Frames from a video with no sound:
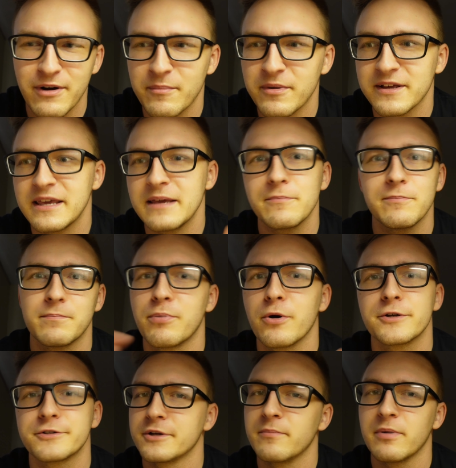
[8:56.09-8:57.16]
I'm going to keep
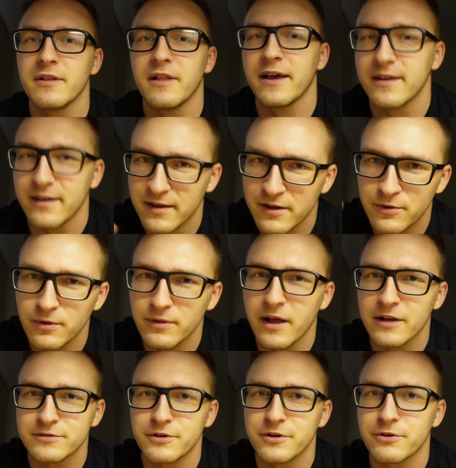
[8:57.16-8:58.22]
pushing, but like to a
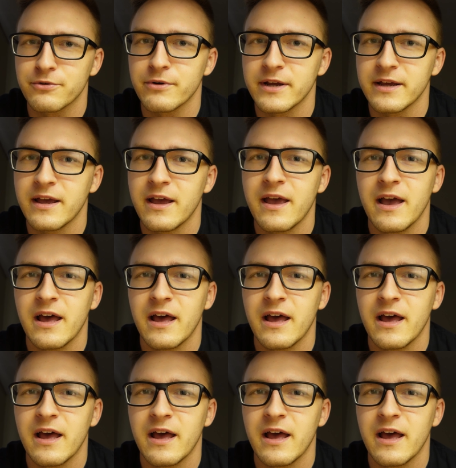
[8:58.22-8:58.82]
lesser degree.